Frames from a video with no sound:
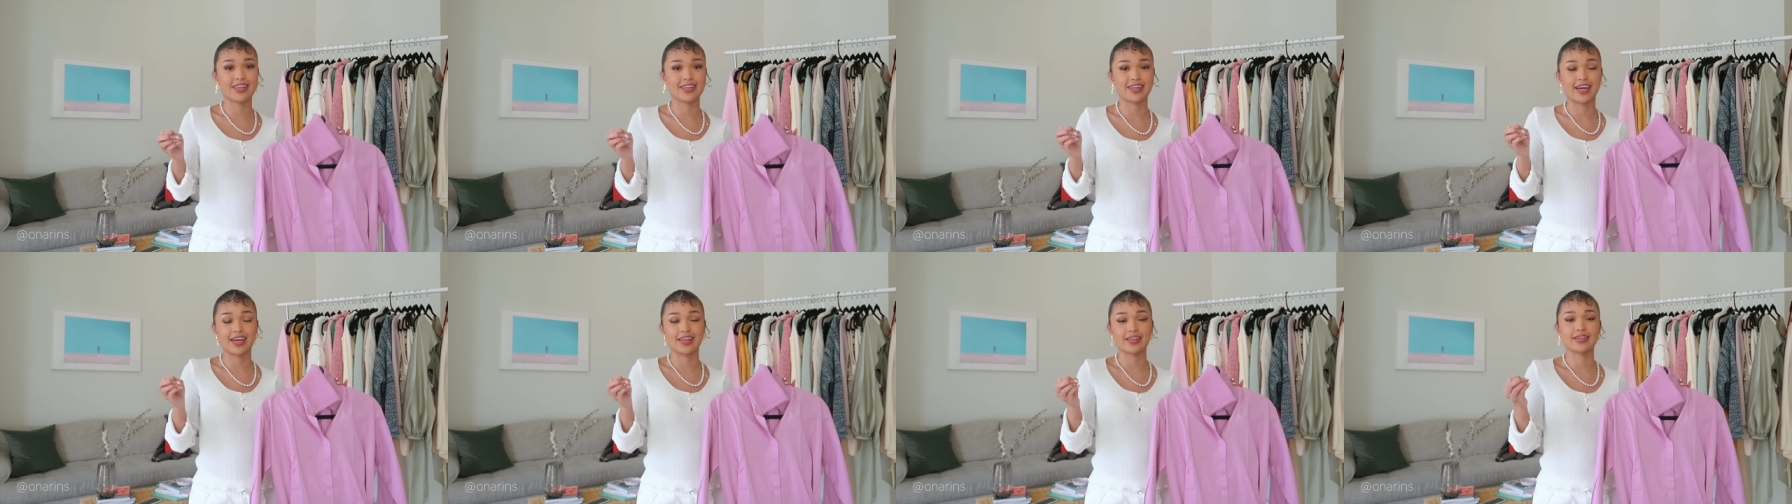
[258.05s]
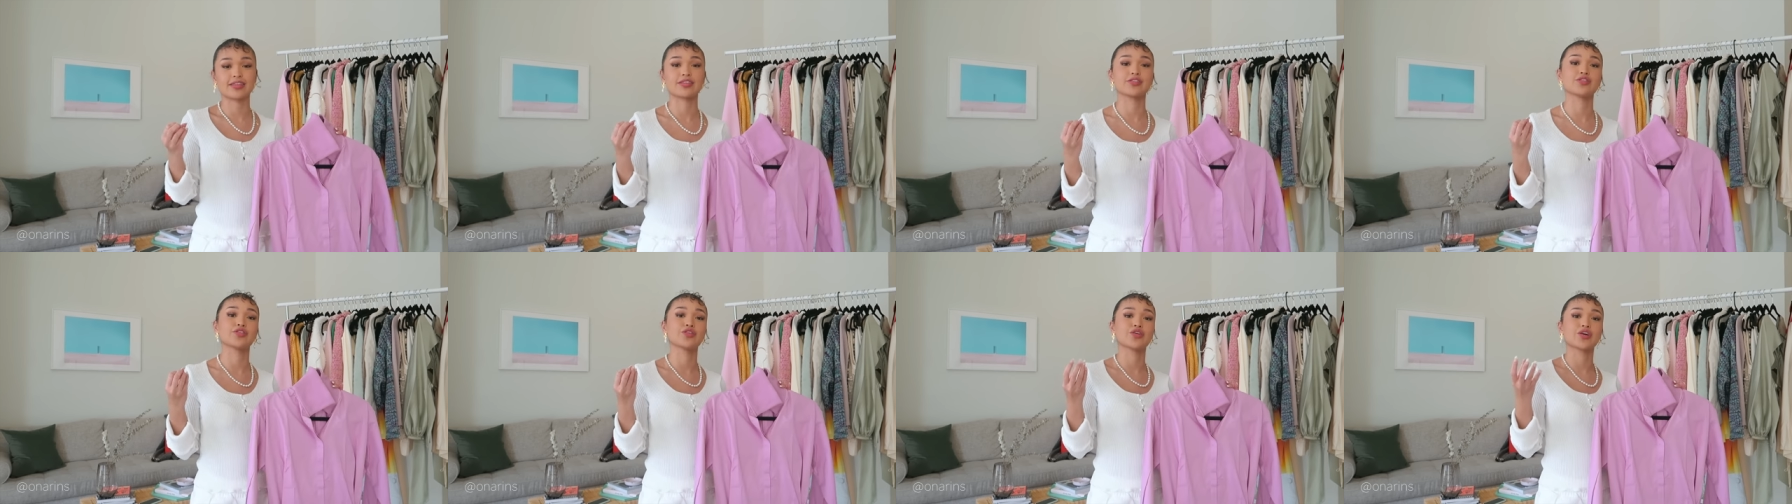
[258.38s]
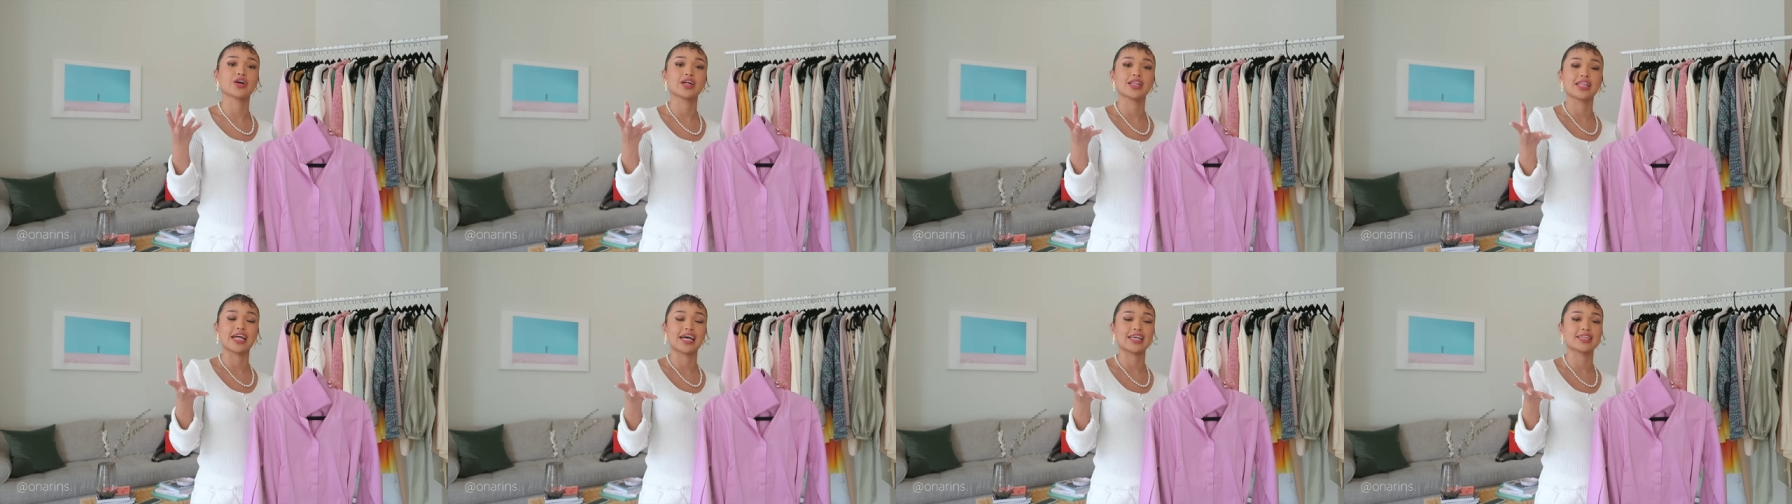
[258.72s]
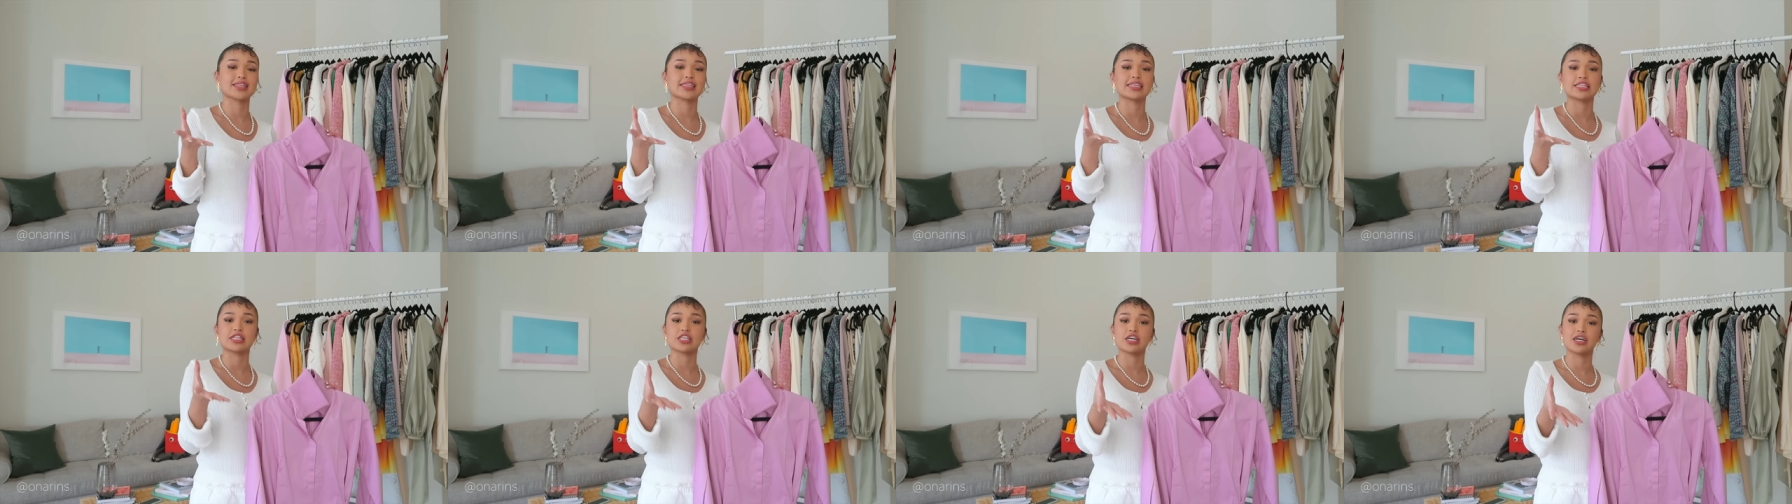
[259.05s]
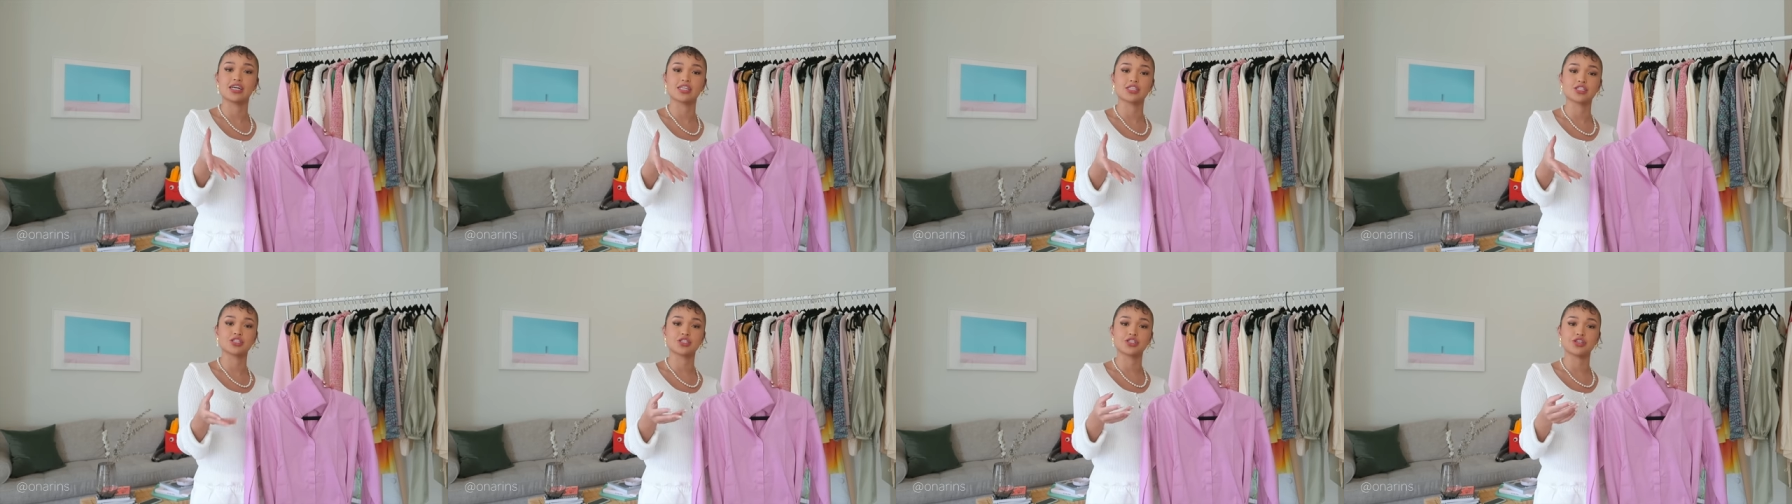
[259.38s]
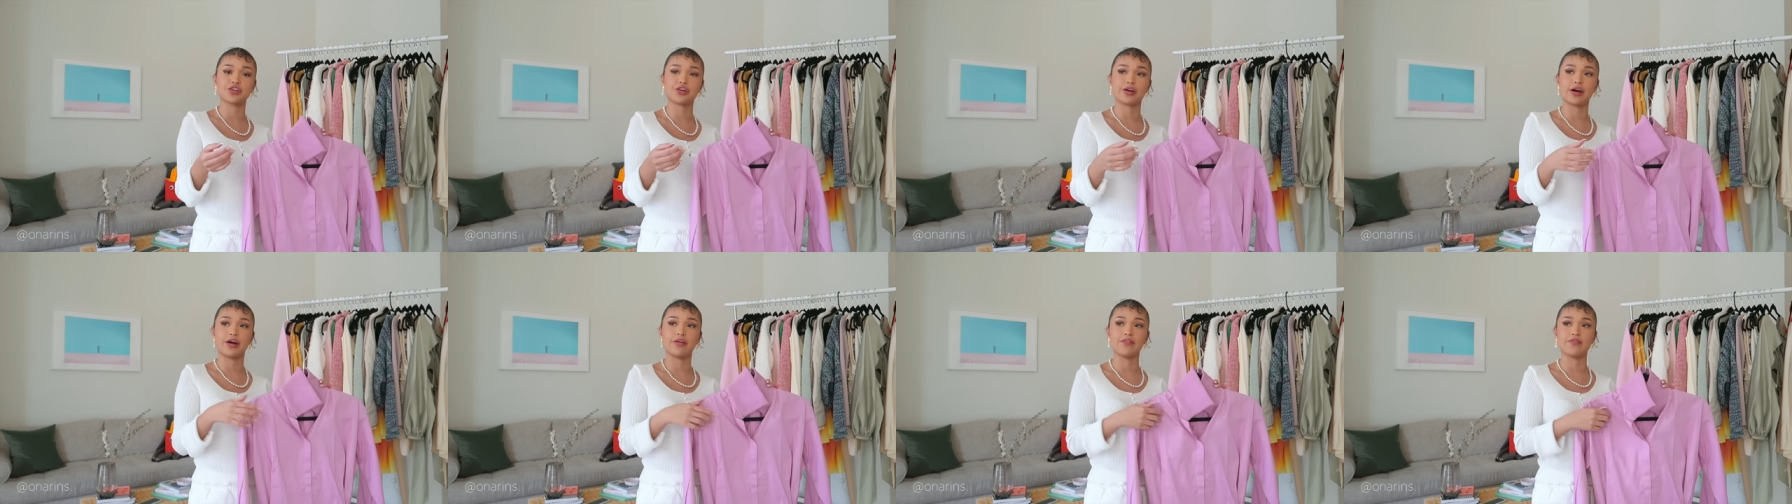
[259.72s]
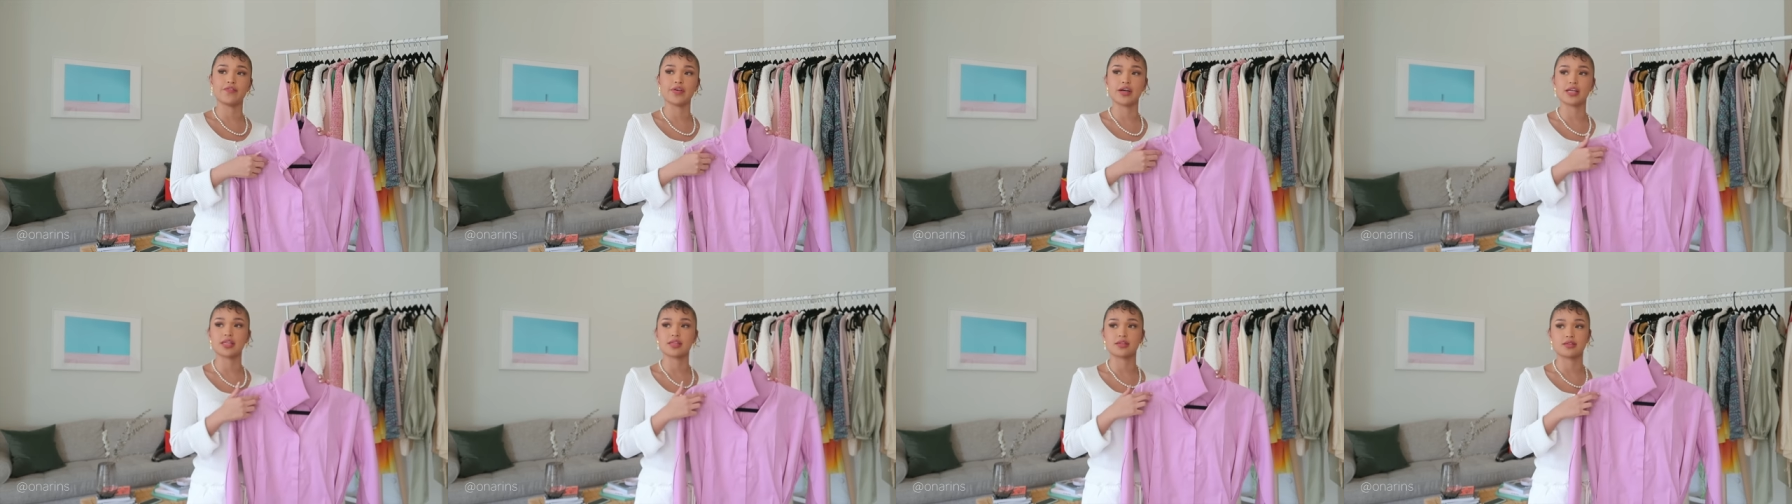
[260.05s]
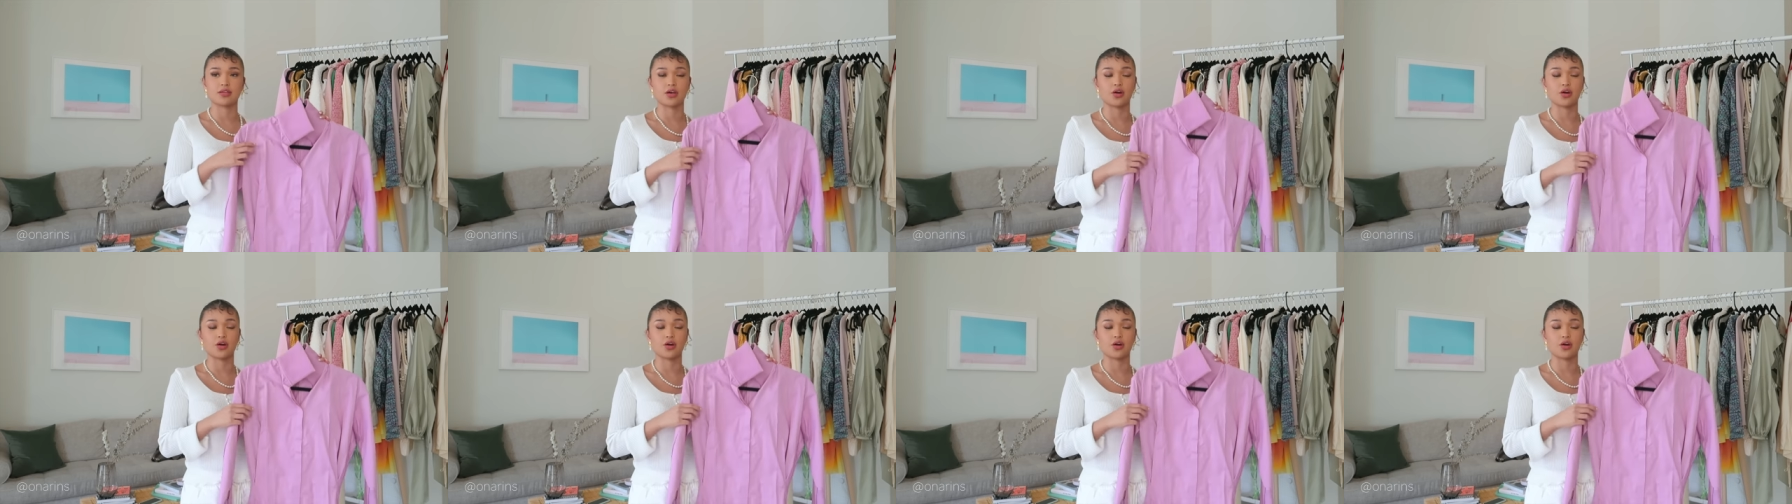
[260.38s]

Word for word: nice little classy touch to your outfit.